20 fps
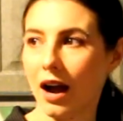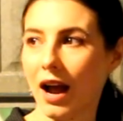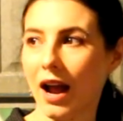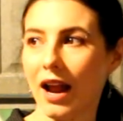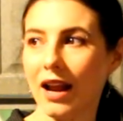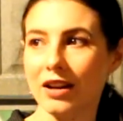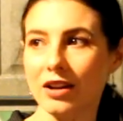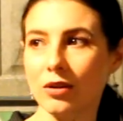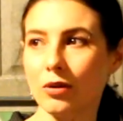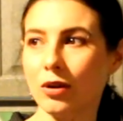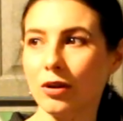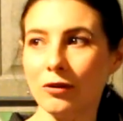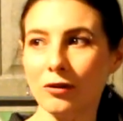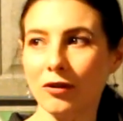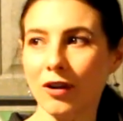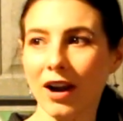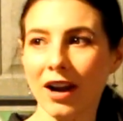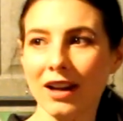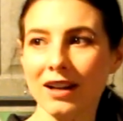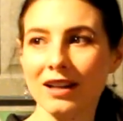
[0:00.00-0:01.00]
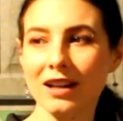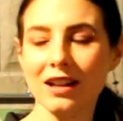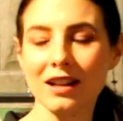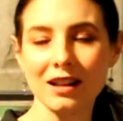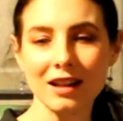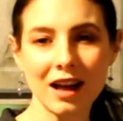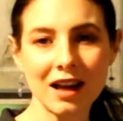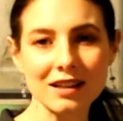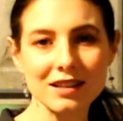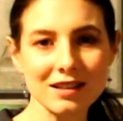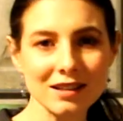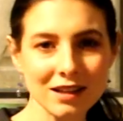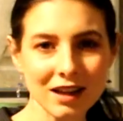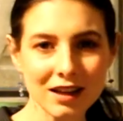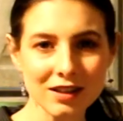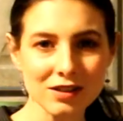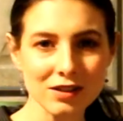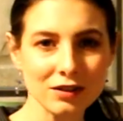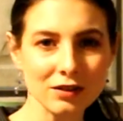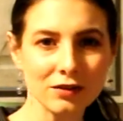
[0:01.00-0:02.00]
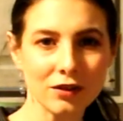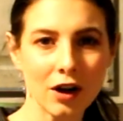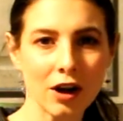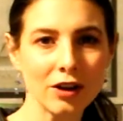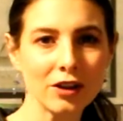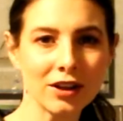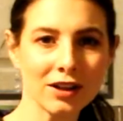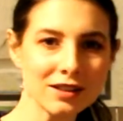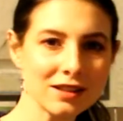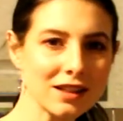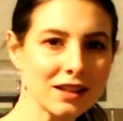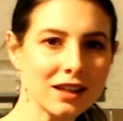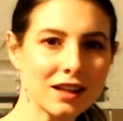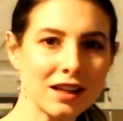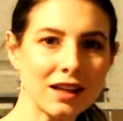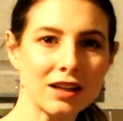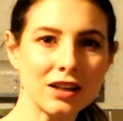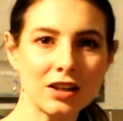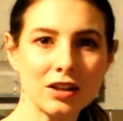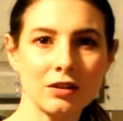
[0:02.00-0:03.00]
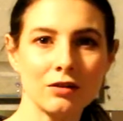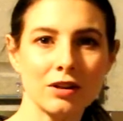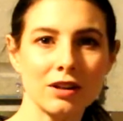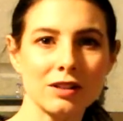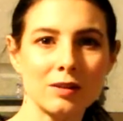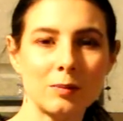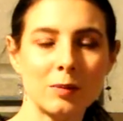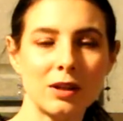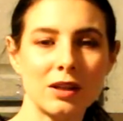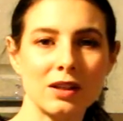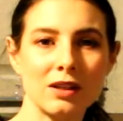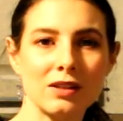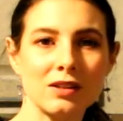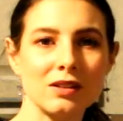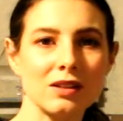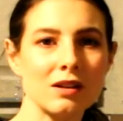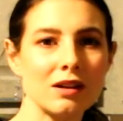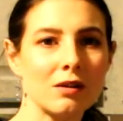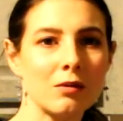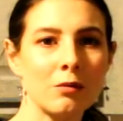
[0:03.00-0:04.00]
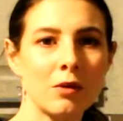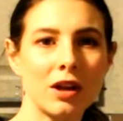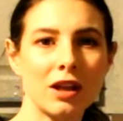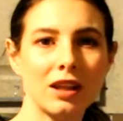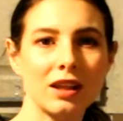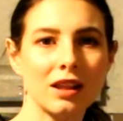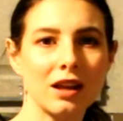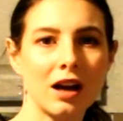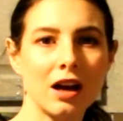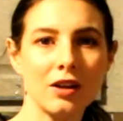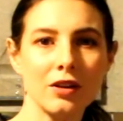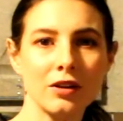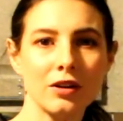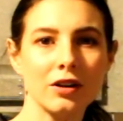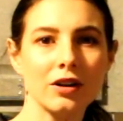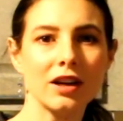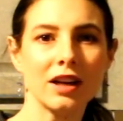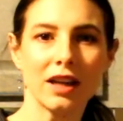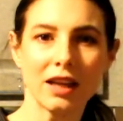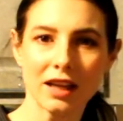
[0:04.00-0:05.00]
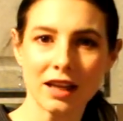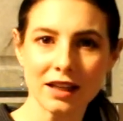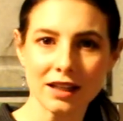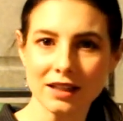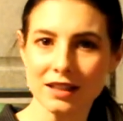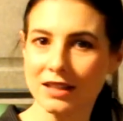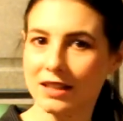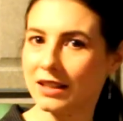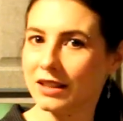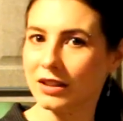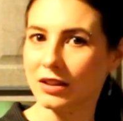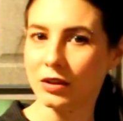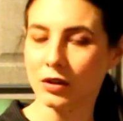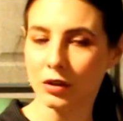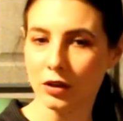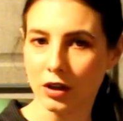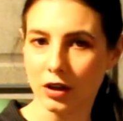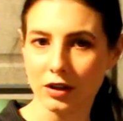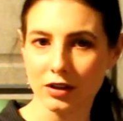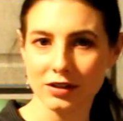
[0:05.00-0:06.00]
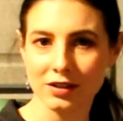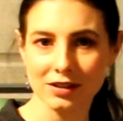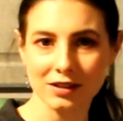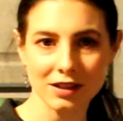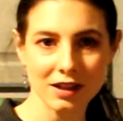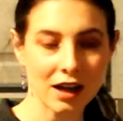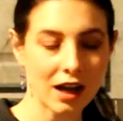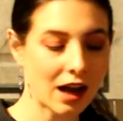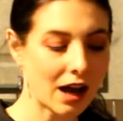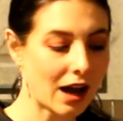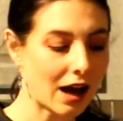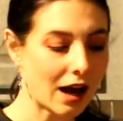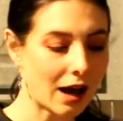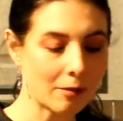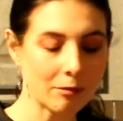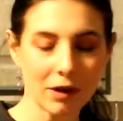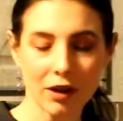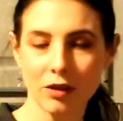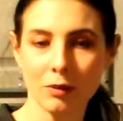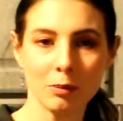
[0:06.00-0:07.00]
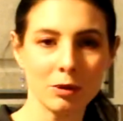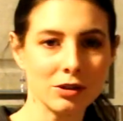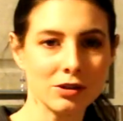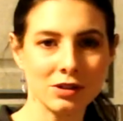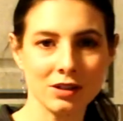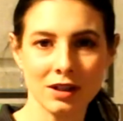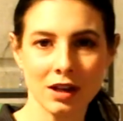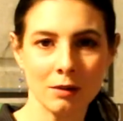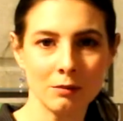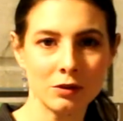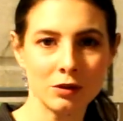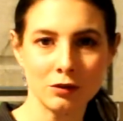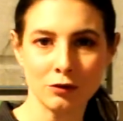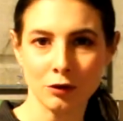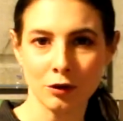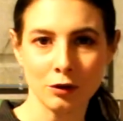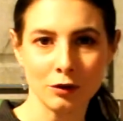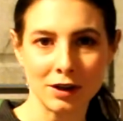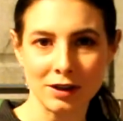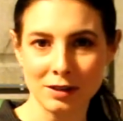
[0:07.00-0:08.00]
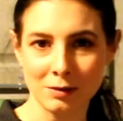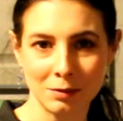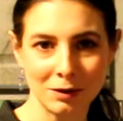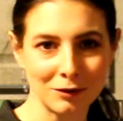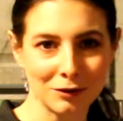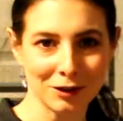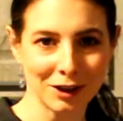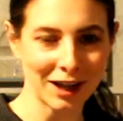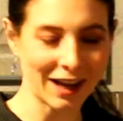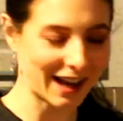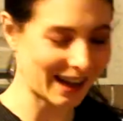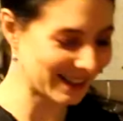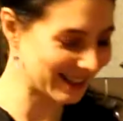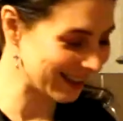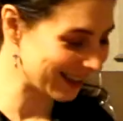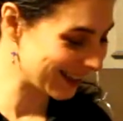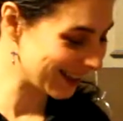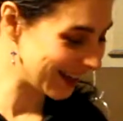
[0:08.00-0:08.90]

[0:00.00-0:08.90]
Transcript: And you can find lots and lots of authentic Indian recipes with other Indian cooks. I'm not the person to come to for a recipe for that.